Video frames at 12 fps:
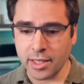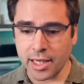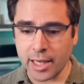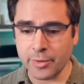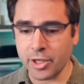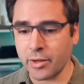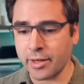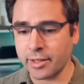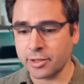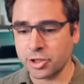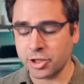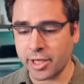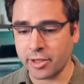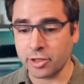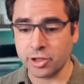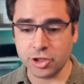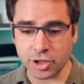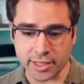I'm gonna go ahead and share
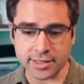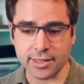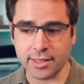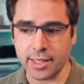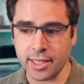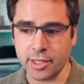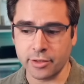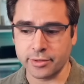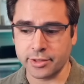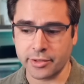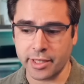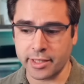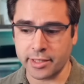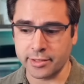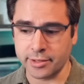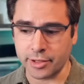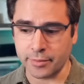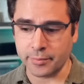just the Keynote screen in
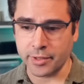Zoom.